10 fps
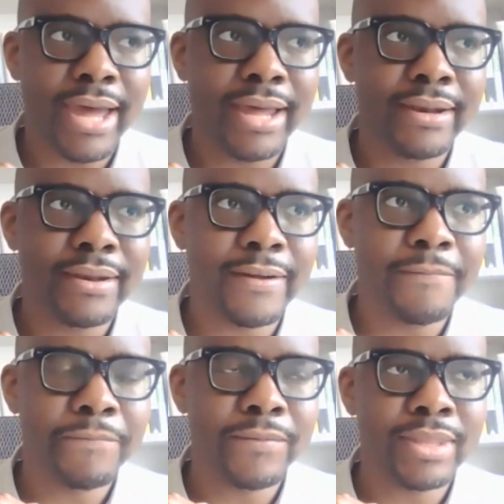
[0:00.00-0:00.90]
And
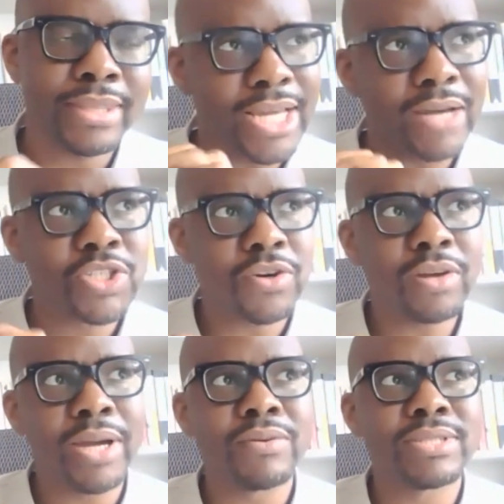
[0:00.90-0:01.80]
the thing I was
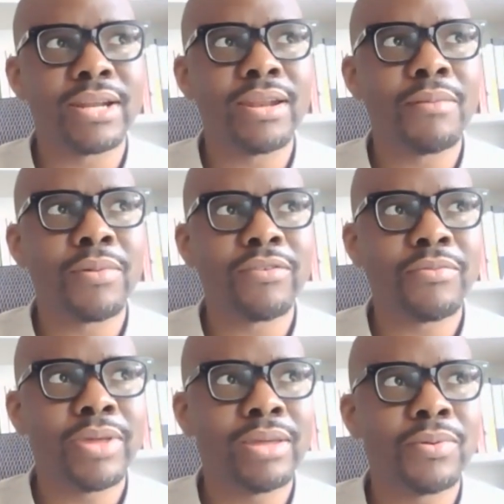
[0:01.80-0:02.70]
struck by was that a number
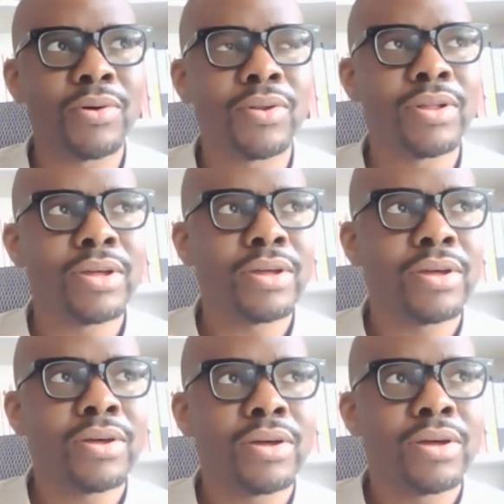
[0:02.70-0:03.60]
of people
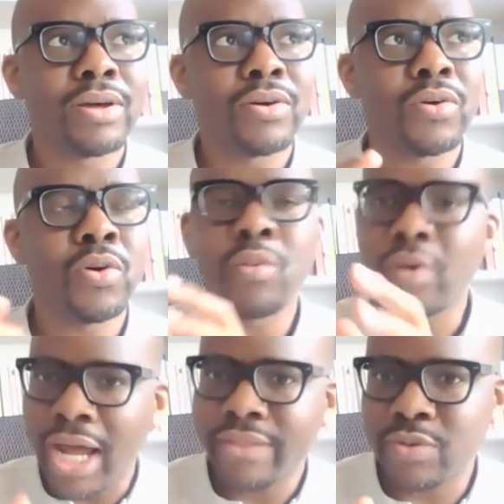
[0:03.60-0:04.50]
who
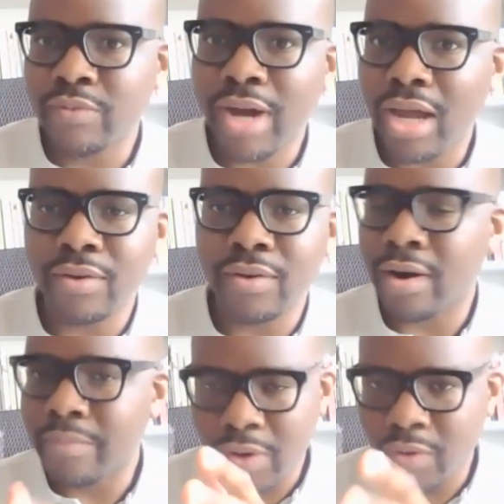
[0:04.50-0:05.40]
were at this revival are